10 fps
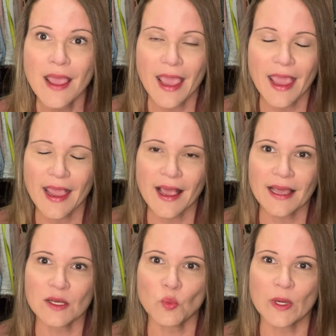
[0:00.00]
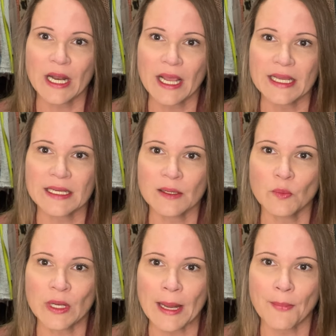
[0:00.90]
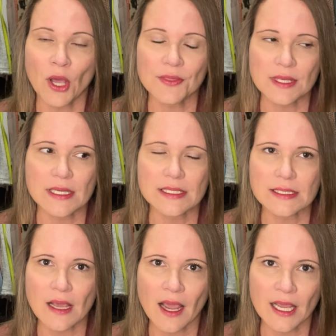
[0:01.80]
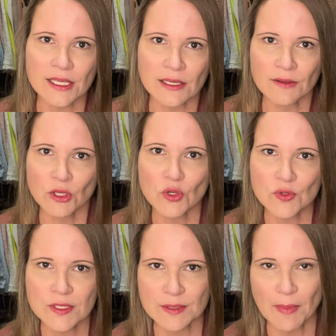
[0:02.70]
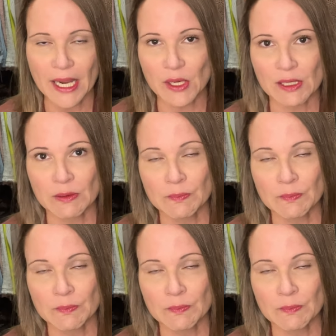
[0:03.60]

And when I when I bought this, I used my